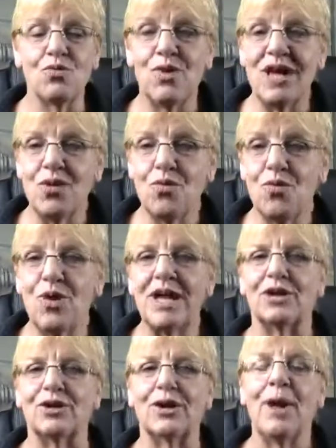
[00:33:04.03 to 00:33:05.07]
we
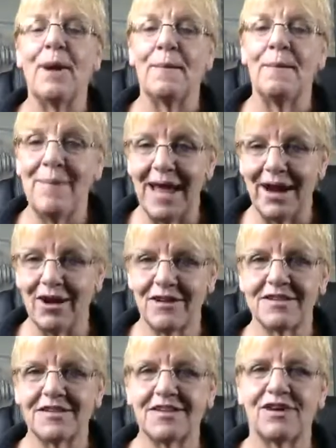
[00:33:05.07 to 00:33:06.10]
will make
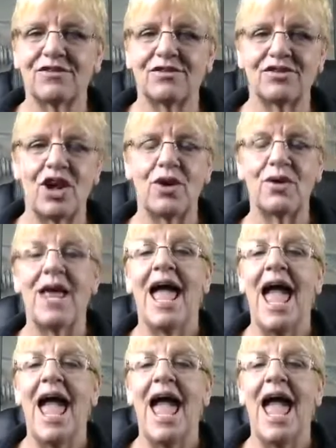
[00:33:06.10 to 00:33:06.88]
ourselves known,